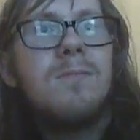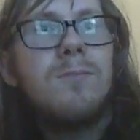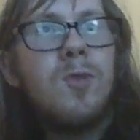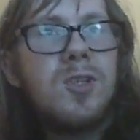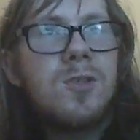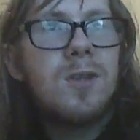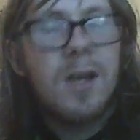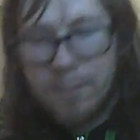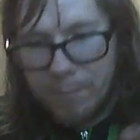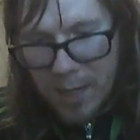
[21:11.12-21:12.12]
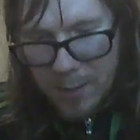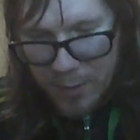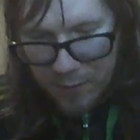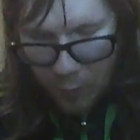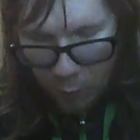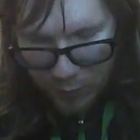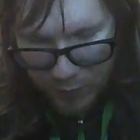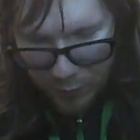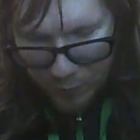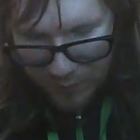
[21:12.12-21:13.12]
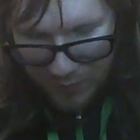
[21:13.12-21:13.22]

which maybe evolves from